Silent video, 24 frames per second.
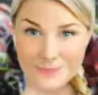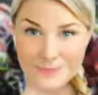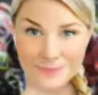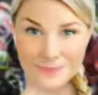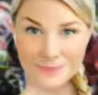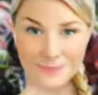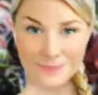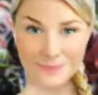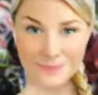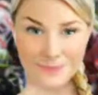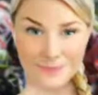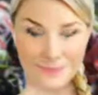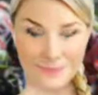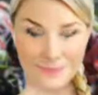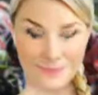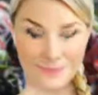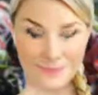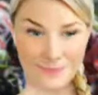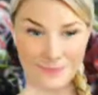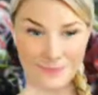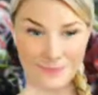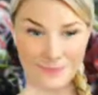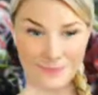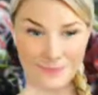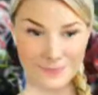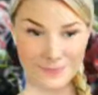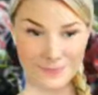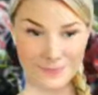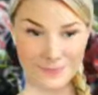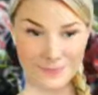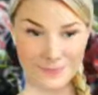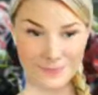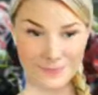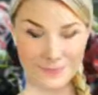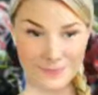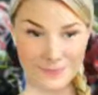
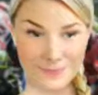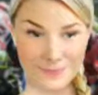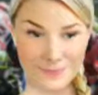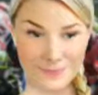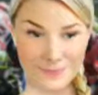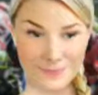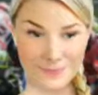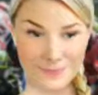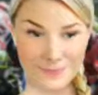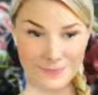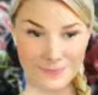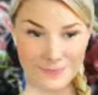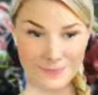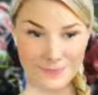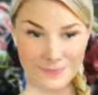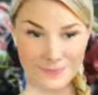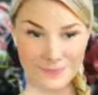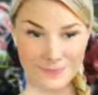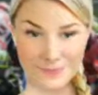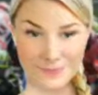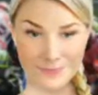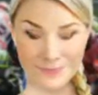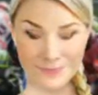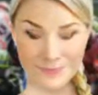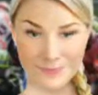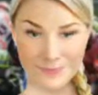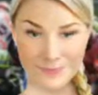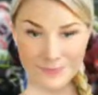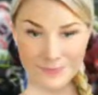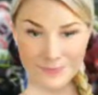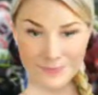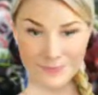[no speech]